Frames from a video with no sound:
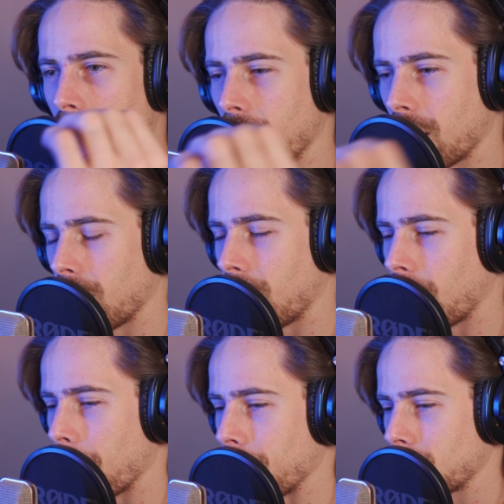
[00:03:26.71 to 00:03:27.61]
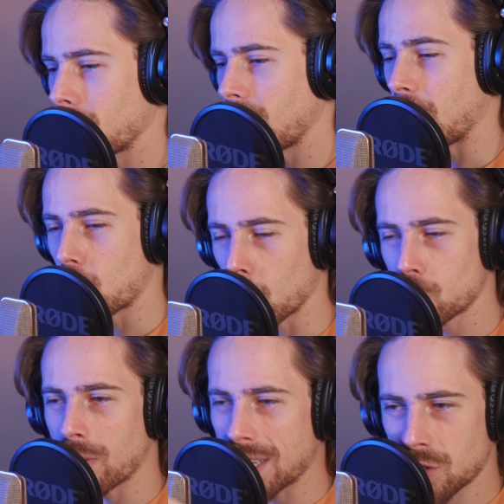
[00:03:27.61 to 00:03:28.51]
um, in
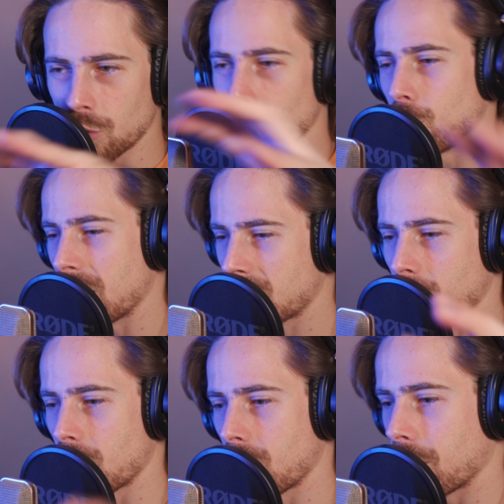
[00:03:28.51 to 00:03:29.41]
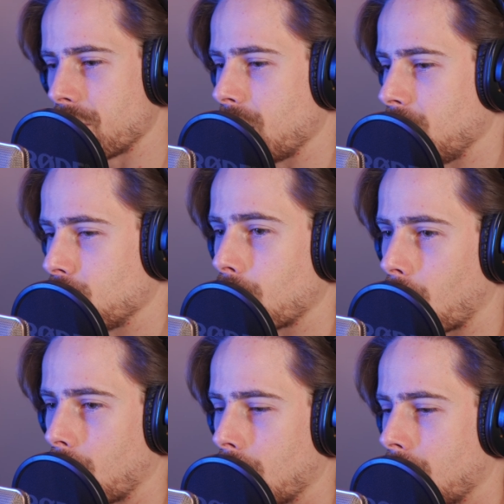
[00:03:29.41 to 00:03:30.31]
contrast to the rest uh, of the
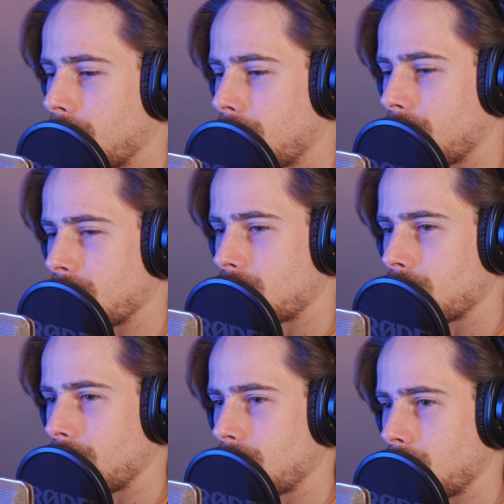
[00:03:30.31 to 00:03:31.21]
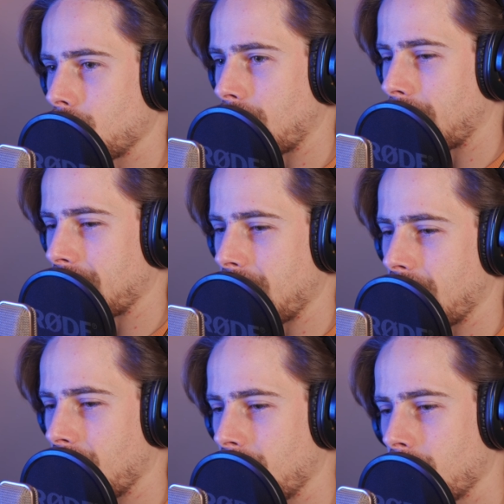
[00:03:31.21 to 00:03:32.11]
intro. Let's listen to that
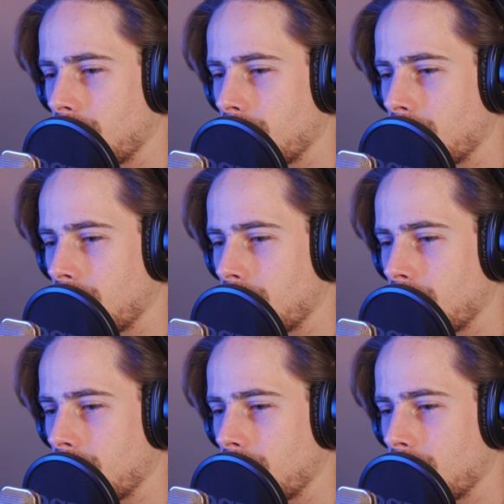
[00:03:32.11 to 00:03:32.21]
again.